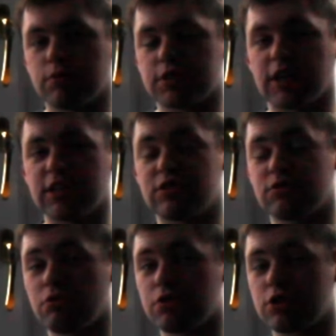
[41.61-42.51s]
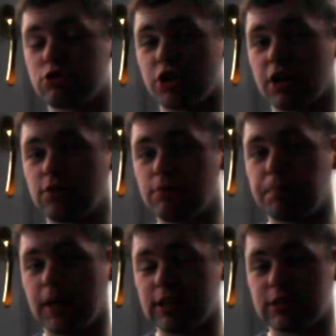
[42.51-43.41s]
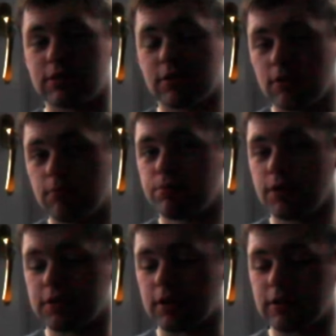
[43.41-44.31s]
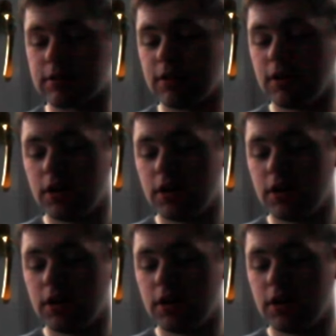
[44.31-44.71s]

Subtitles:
was a historic channel-based product,